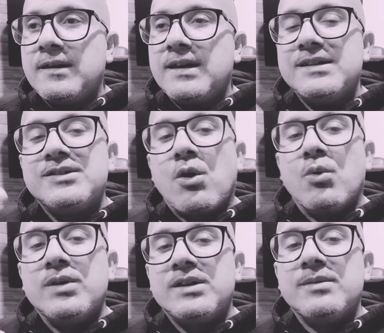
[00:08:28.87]
is
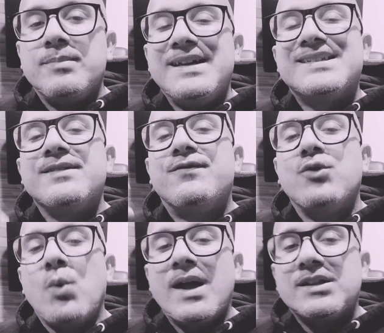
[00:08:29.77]
only going to be as
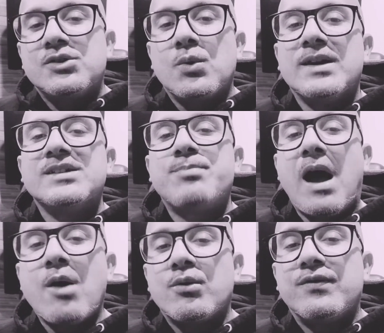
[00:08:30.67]
influential and as
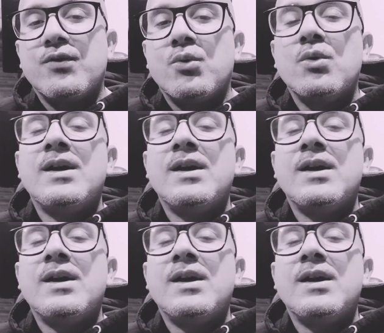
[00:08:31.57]
powerful